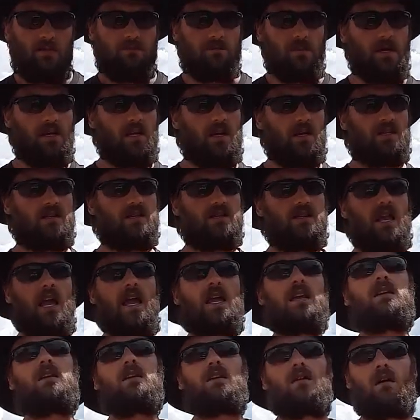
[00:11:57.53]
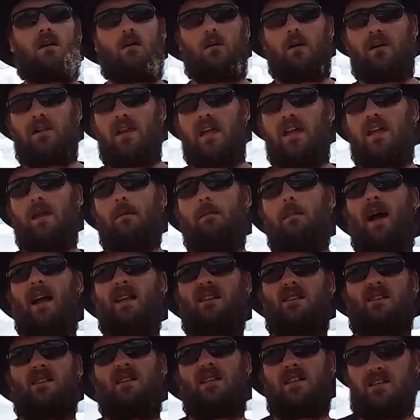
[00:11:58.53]
Because they can go and they can buy
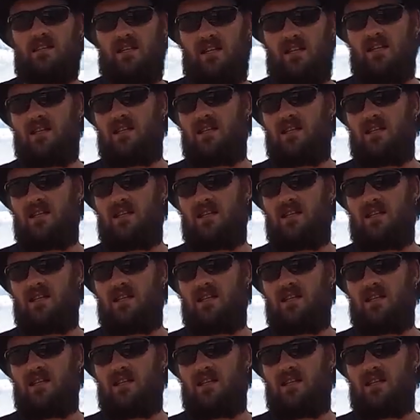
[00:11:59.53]
60,